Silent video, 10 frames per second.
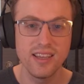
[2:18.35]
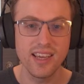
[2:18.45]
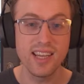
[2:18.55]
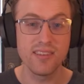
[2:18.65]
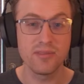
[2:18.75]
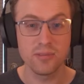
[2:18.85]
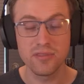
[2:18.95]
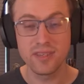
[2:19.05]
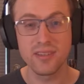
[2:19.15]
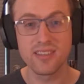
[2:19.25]
And then What
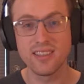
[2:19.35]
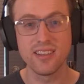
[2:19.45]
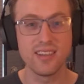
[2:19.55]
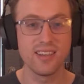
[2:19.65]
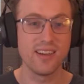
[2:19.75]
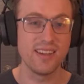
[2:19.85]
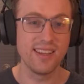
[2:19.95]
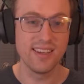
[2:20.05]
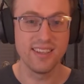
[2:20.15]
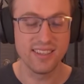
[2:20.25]
Befell Zandalar,
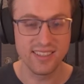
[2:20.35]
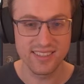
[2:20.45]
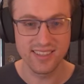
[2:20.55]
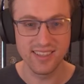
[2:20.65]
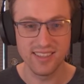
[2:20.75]
yeah, that is